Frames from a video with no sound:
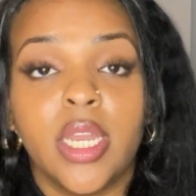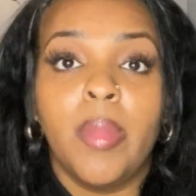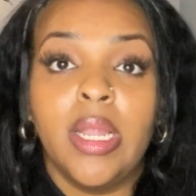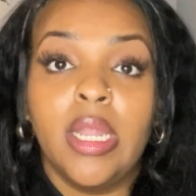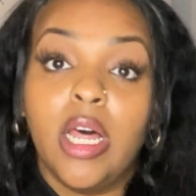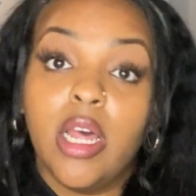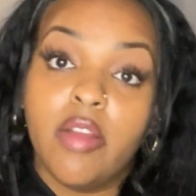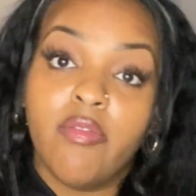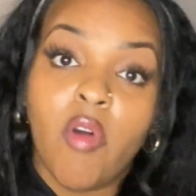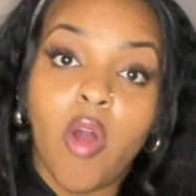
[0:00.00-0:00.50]
a
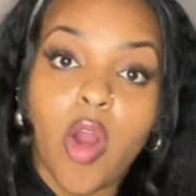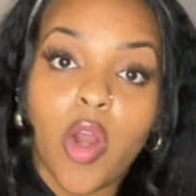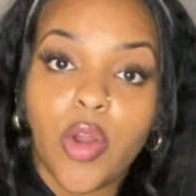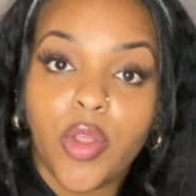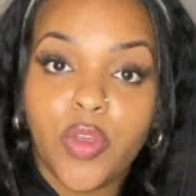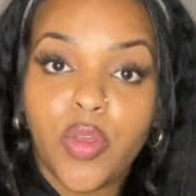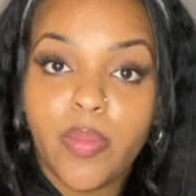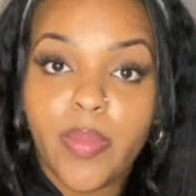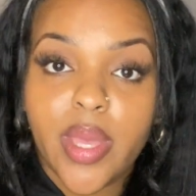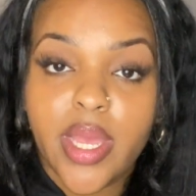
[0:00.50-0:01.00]
lot of
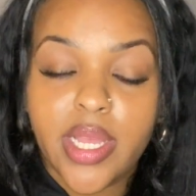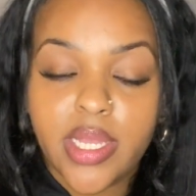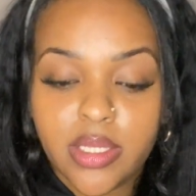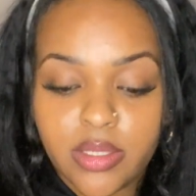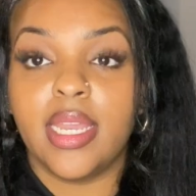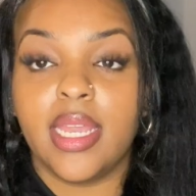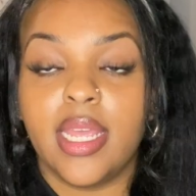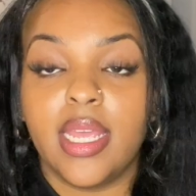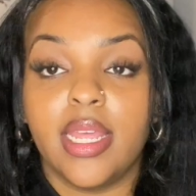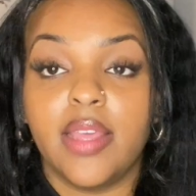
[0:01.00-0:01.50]

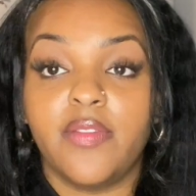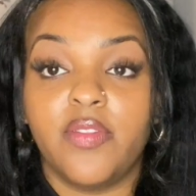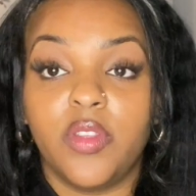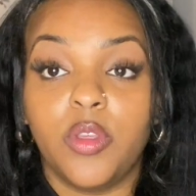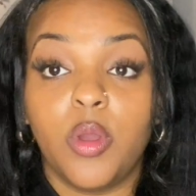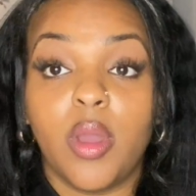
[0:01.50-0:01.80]
arguments. If you